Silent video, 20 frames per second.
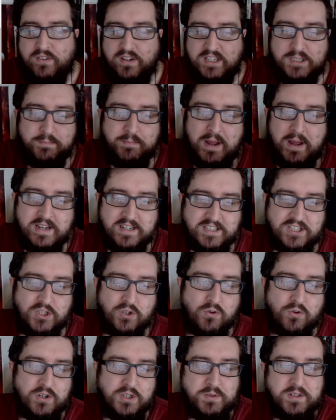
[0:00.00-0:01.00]
expanded
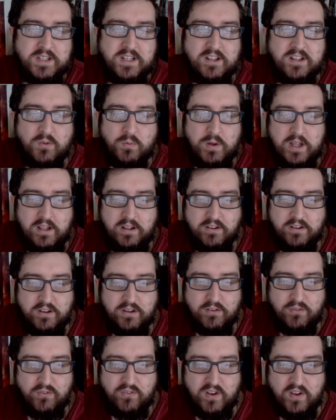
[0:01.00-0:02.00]
stories within the world
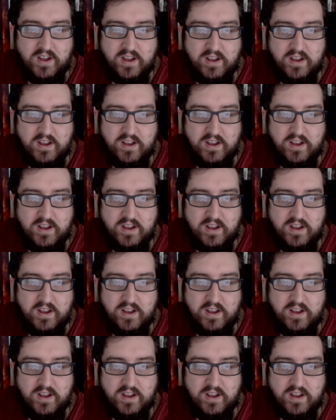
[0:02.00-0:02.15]
of